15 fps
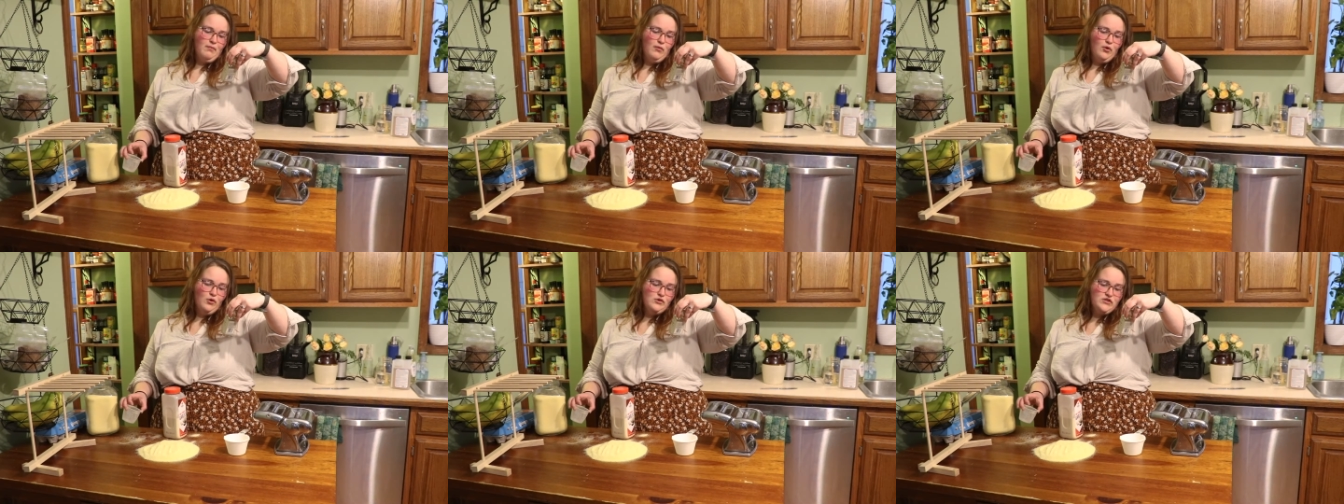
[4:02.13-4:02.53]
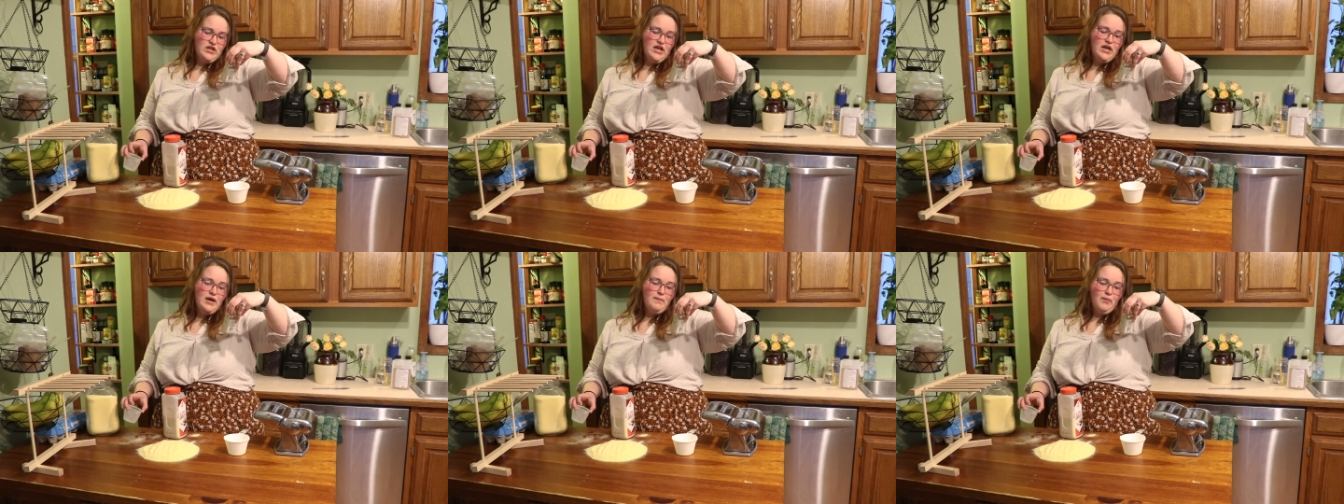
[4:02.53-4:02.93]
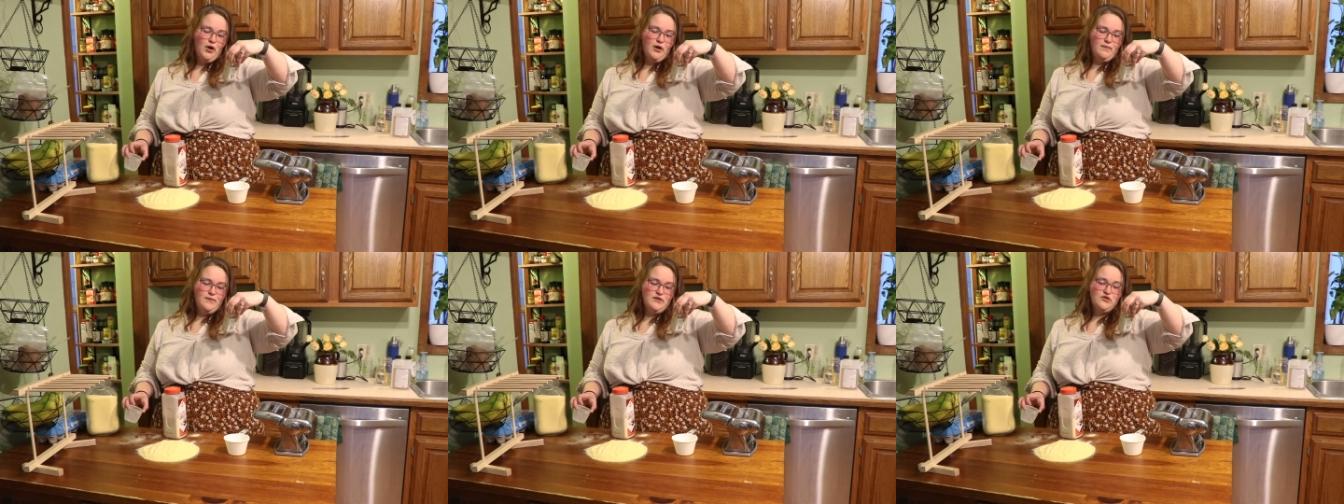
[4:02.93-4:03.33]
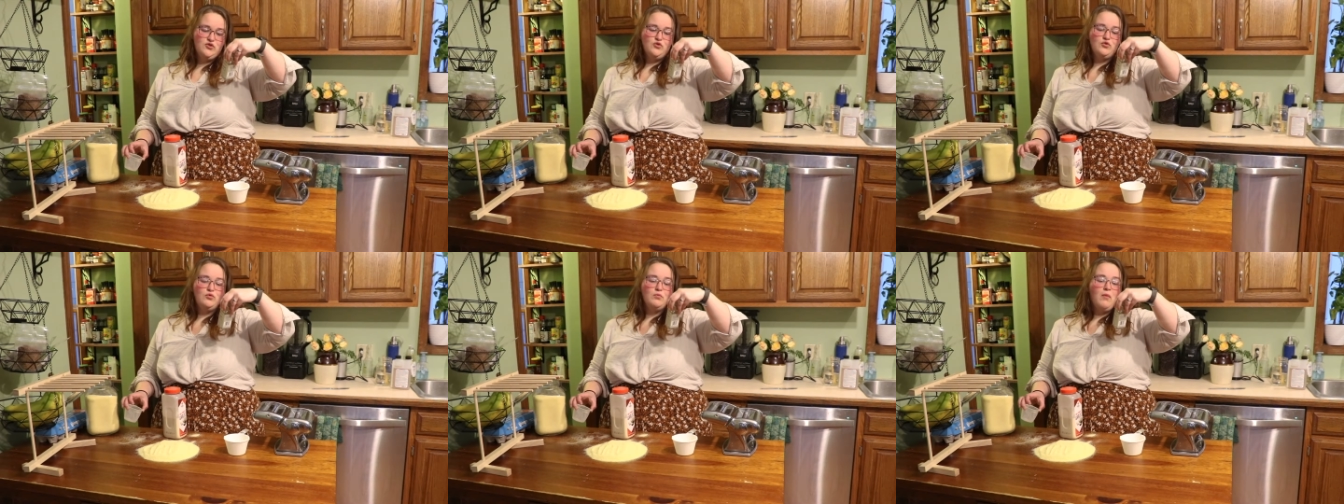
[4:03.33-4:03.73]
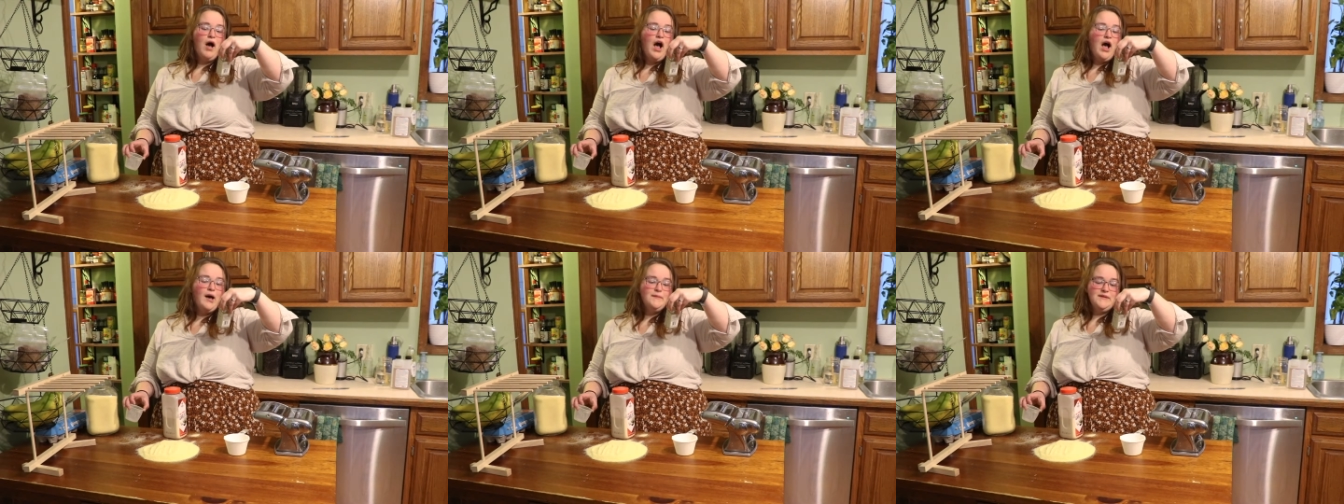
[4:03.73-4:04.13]
multi-purpose
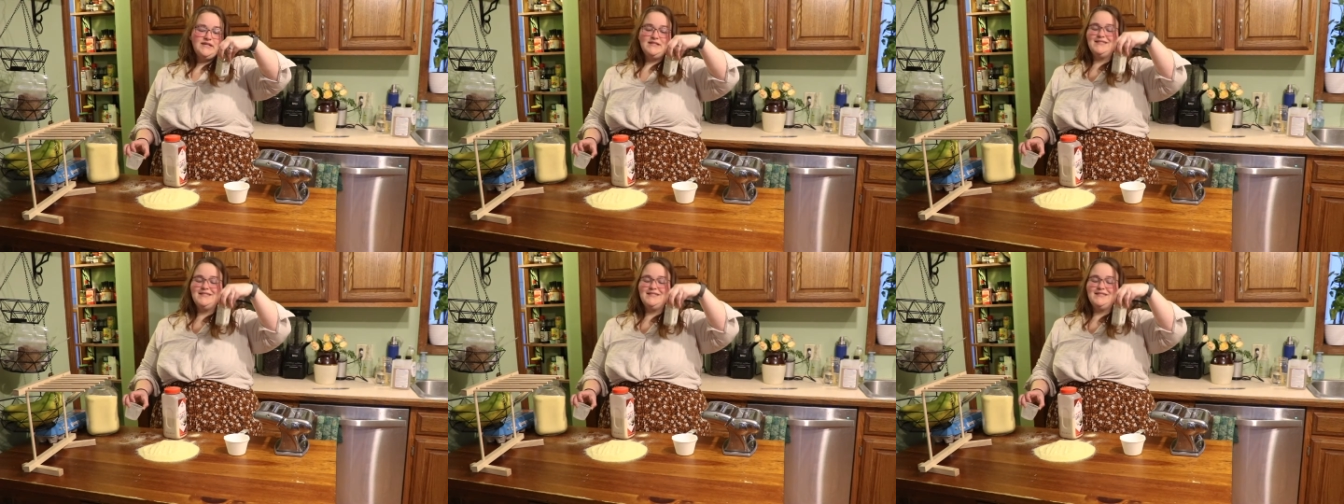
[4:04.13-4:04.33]
umami